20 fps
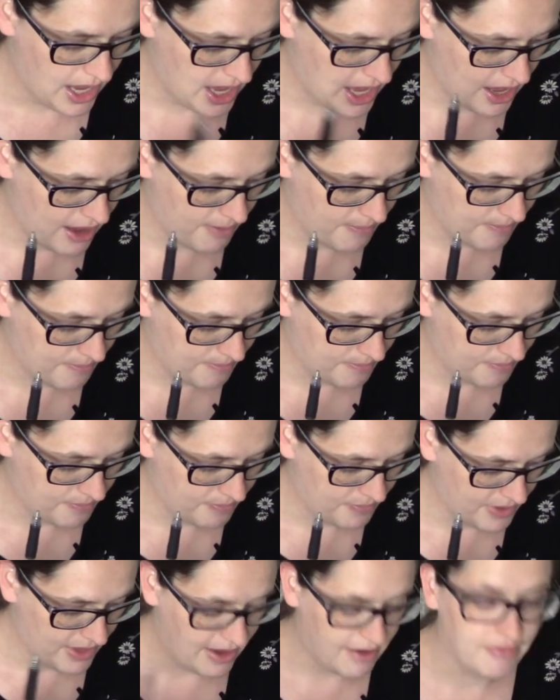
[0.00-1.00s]
um,
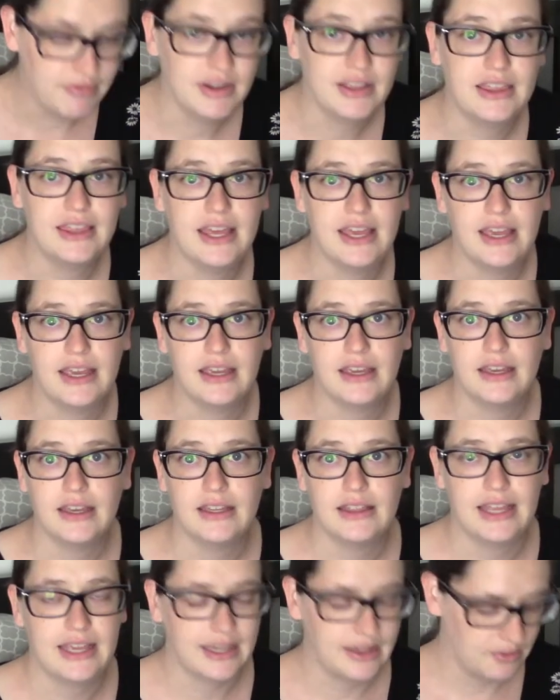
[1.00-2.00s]
everything
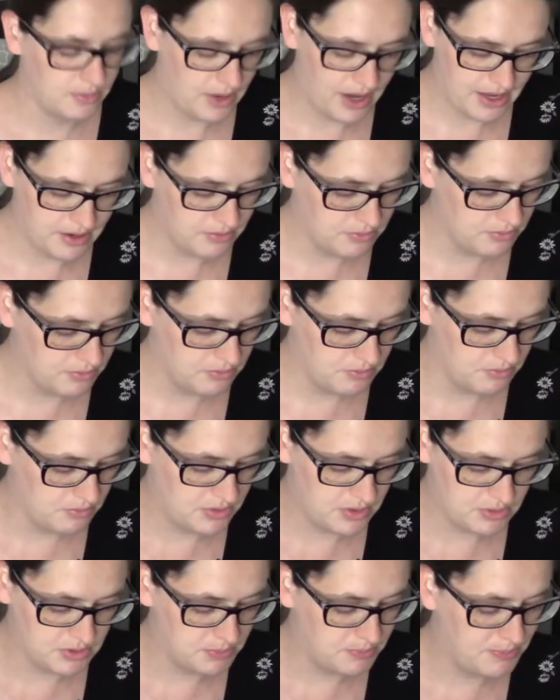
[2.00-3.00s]
like had
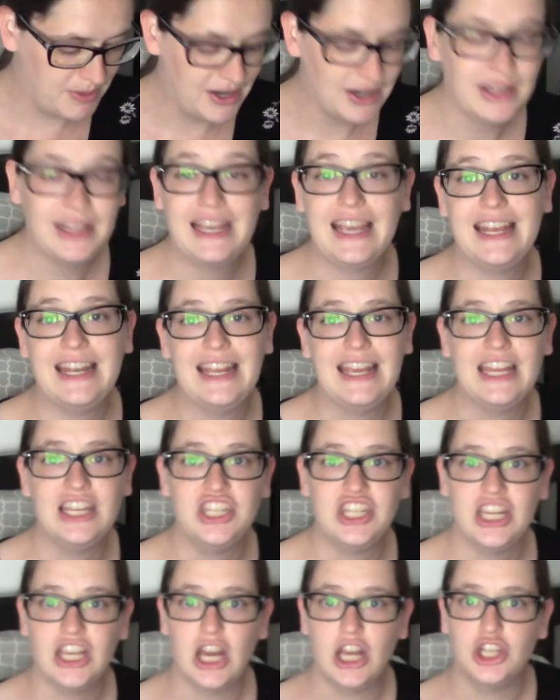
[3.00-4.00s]
there's barely any
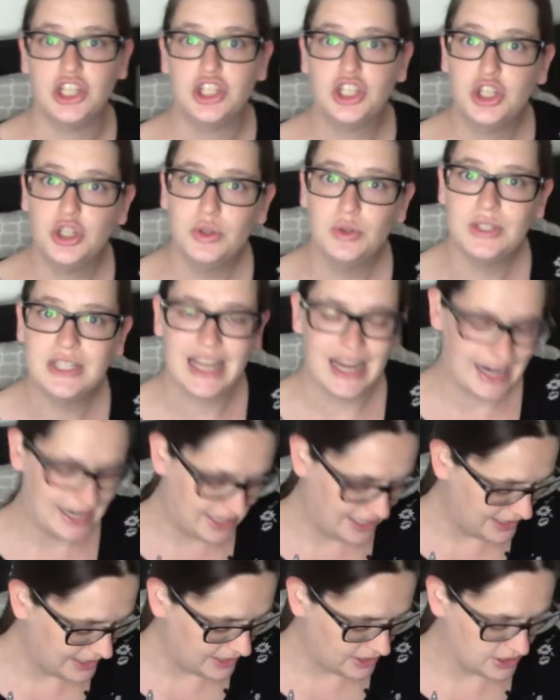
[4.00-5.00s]
itching on two
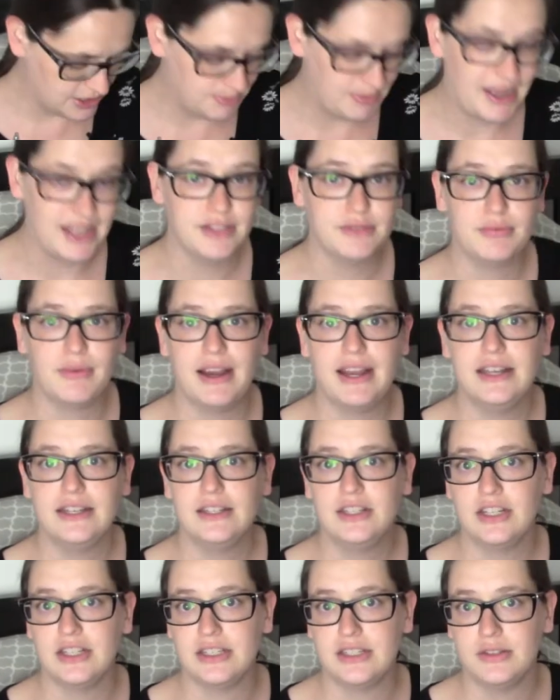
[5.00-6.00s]
tiny little spots right
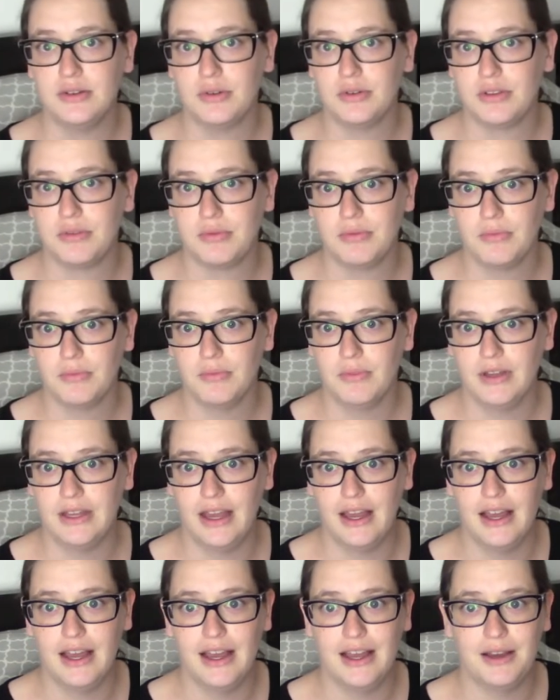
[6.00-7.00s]
just north
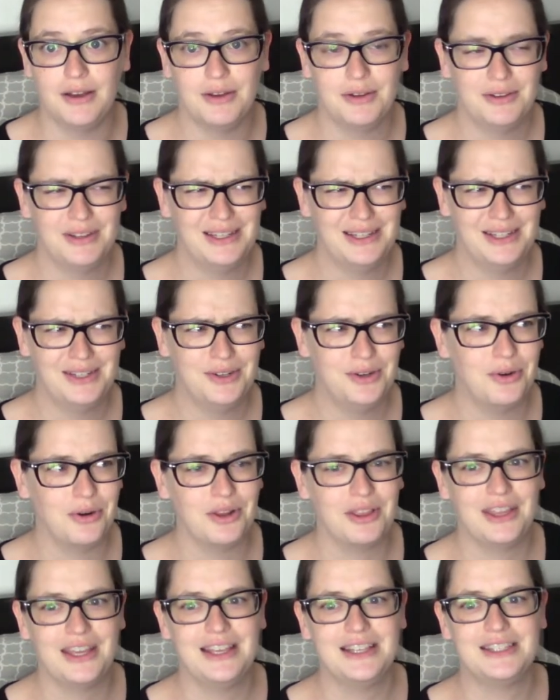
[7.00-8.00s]
uh,
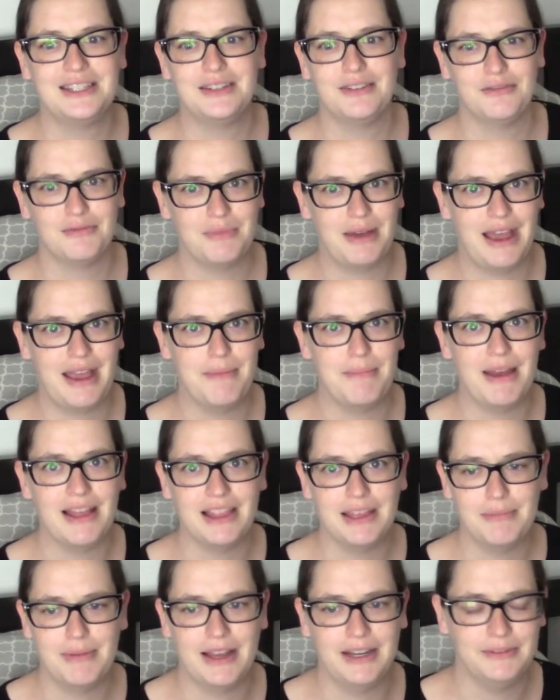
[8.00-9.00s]
northeast of my
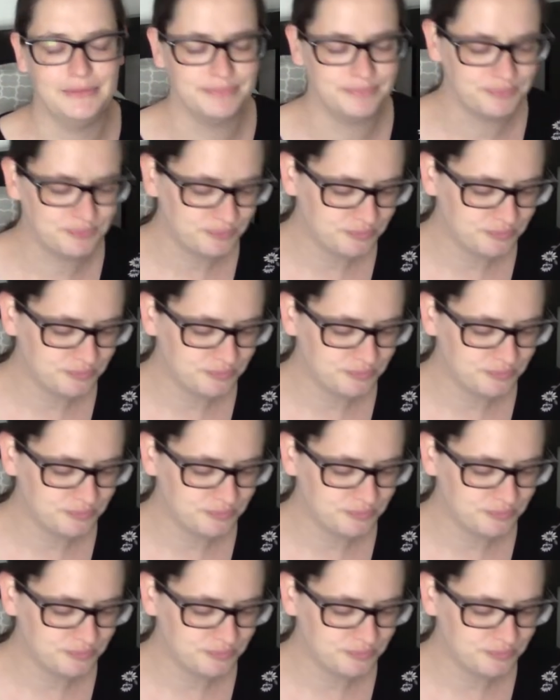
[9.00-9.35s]
belly button